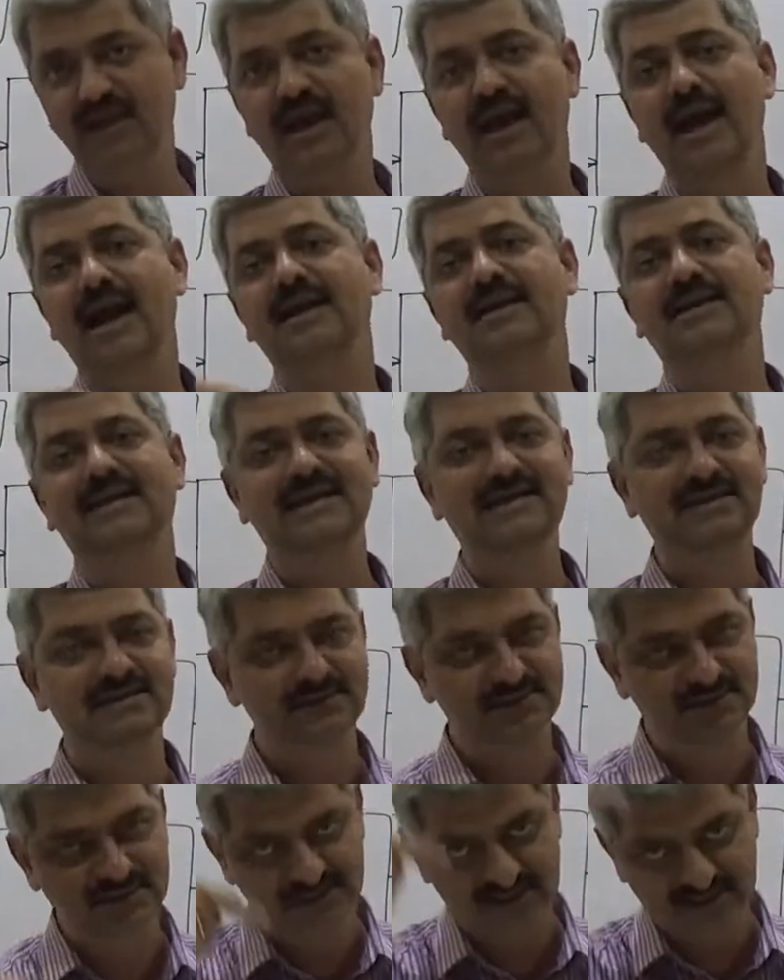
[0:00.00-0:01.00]
and
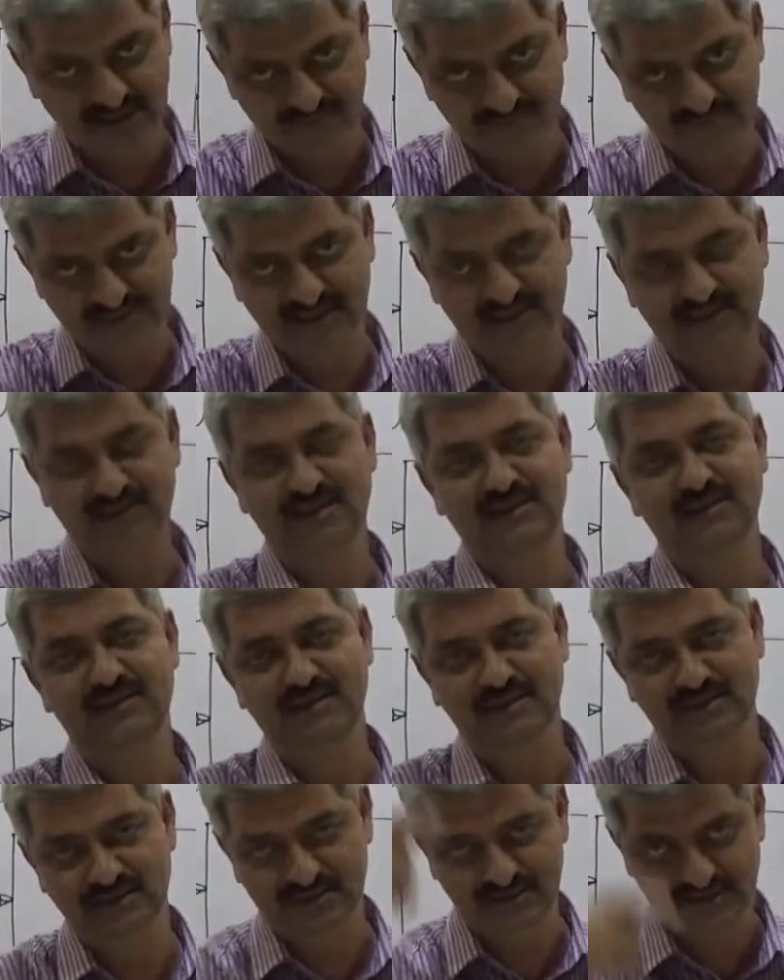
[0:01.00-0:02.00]
next subject in
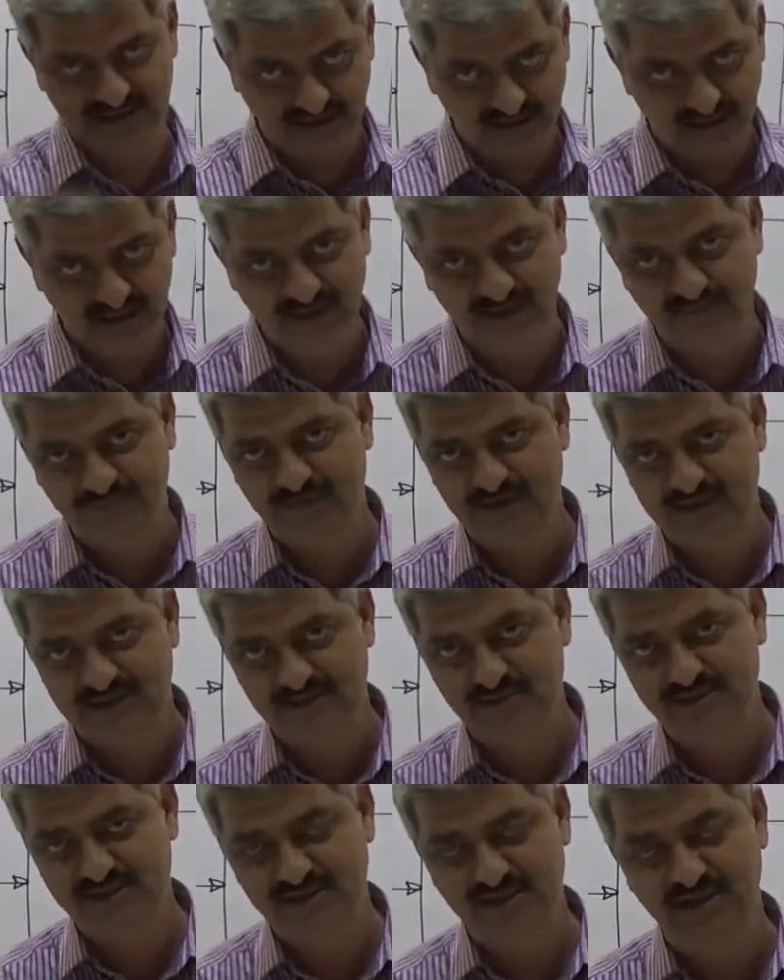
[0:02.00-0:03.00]
the third year first
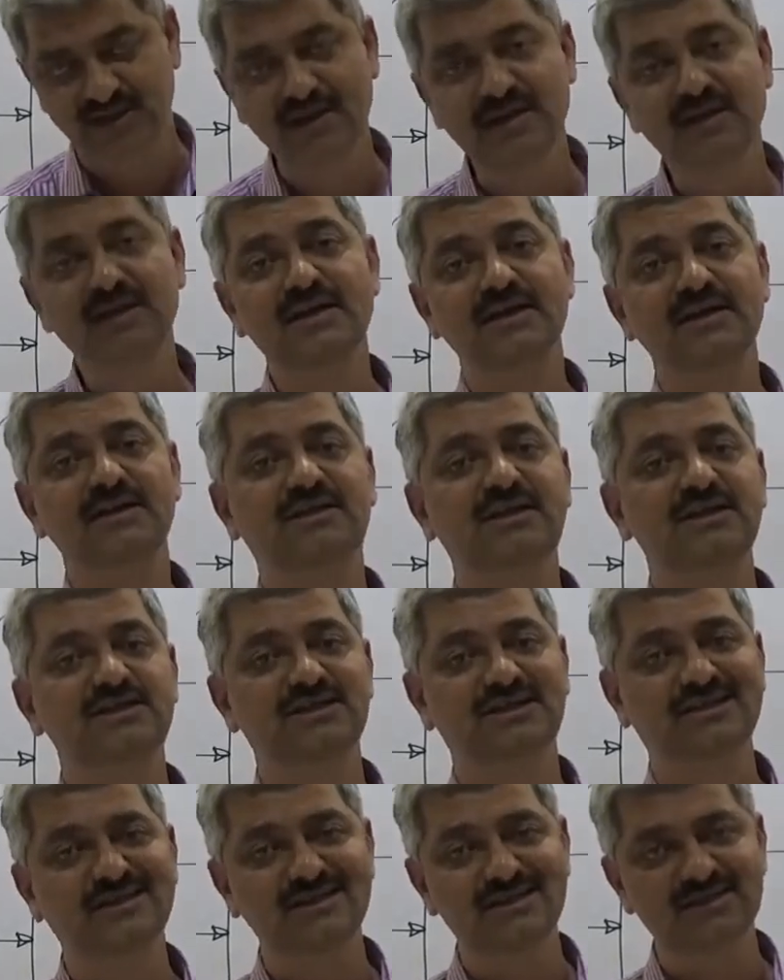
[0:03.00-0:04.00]
semester
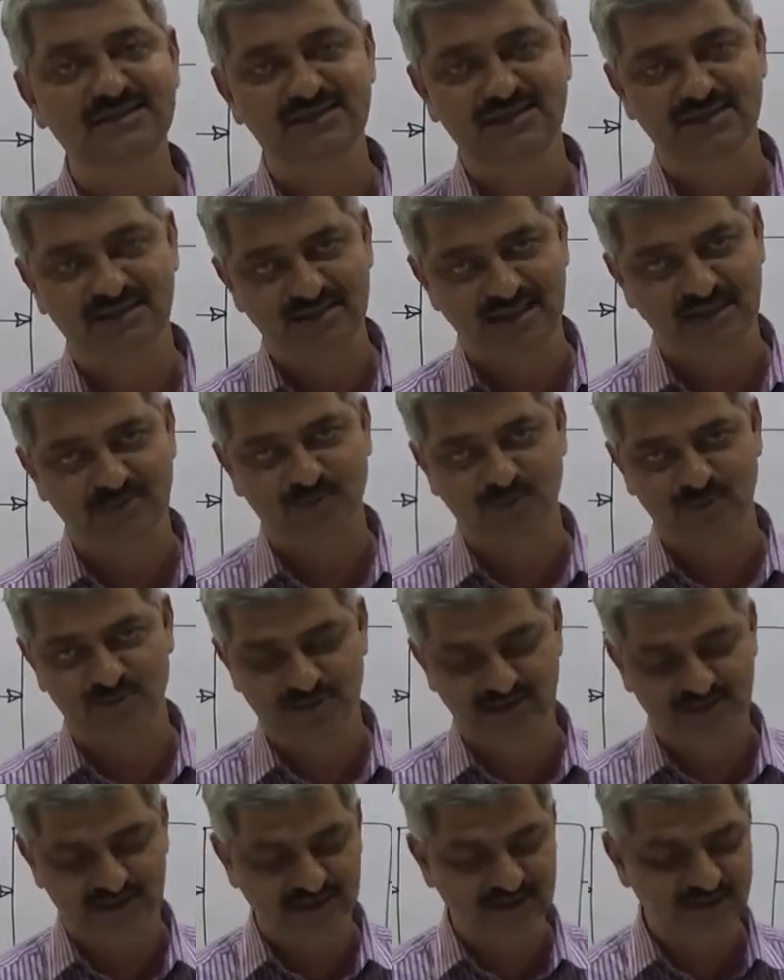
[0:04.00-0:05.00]
digital signal
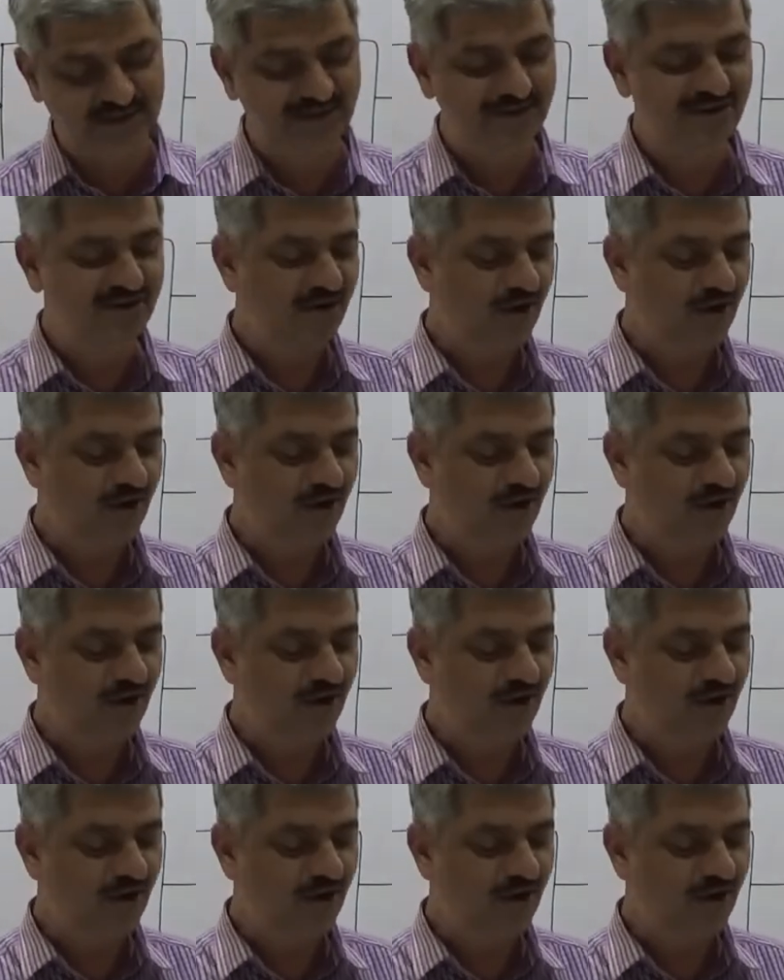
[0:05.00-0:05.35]
processing.